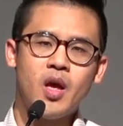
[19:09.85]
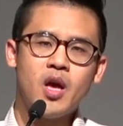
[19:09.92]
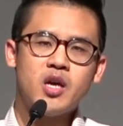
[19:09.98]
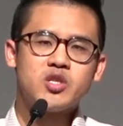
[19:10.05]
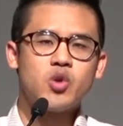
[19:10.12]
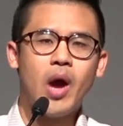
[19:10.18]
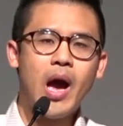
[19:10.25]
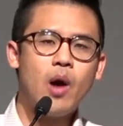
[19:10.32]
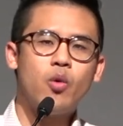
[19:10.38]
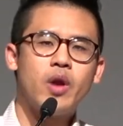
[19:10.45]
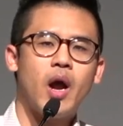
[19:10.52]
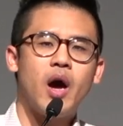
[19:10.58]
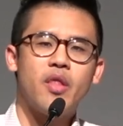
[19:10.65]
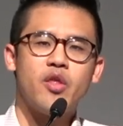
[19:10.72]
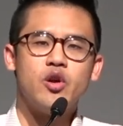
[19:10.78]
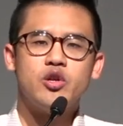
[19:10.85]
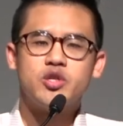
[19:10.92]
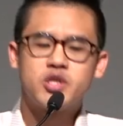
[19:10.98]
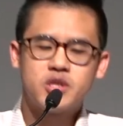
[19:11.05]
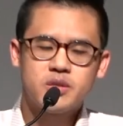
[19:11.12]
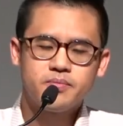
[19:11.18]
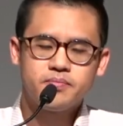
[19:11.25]
So how would
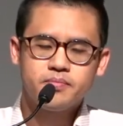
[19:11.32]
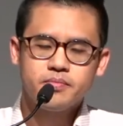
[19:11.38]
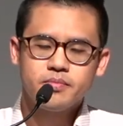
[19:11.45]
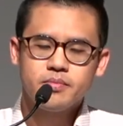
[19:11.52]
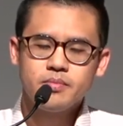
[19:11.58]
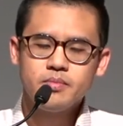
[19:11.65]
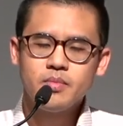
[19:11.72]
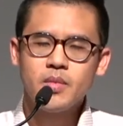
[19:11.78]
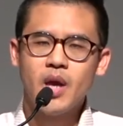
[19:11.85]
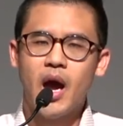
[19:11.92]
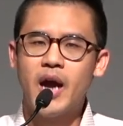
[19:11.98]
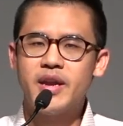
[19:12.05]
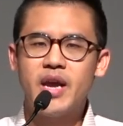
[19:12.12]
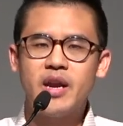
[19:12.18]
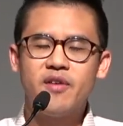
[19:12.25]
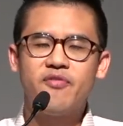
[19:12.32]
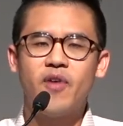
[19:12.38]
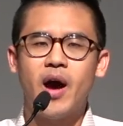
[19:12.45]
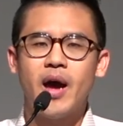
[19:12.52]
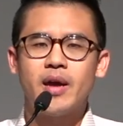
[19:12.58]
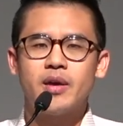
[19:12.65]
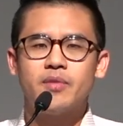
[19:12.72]
others
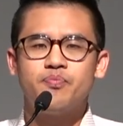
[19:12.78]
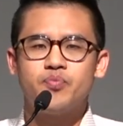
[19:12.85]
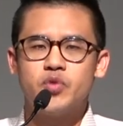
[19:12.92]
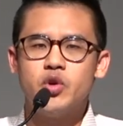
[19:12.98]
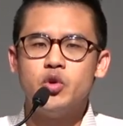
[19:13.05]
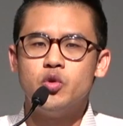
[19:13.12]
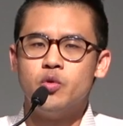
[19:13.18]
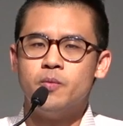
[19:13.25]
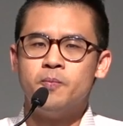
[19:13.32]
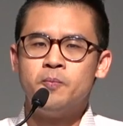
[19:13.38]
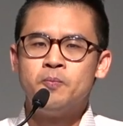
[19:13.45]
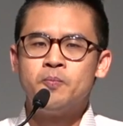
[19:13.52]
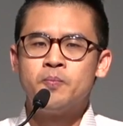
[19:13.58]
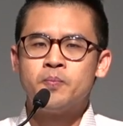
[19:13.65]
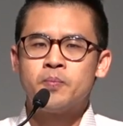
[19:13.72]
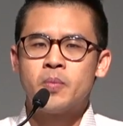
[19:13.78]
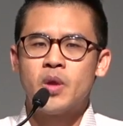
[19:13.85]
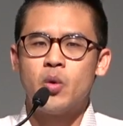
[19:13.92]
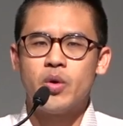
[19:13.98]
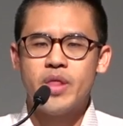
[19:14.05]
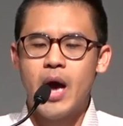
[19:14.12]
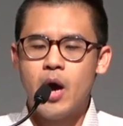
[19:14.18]
identify you
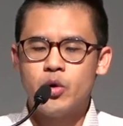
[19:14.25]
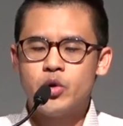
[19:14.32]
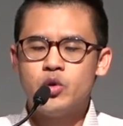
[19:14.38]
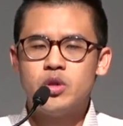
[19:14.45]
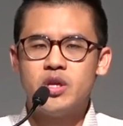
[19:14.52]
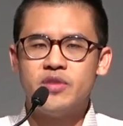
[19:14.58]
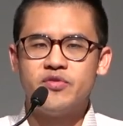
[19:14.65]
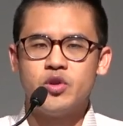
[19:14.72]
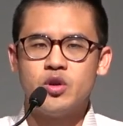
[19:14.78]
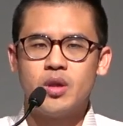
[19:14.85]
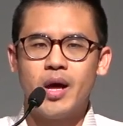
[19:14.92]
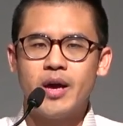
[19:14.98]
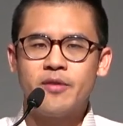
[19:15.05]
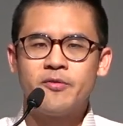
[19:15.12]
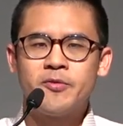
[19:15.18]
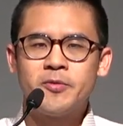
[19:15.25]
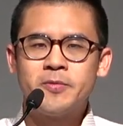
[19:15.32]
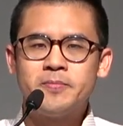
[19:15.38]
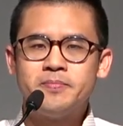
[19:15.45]
with how you live your life?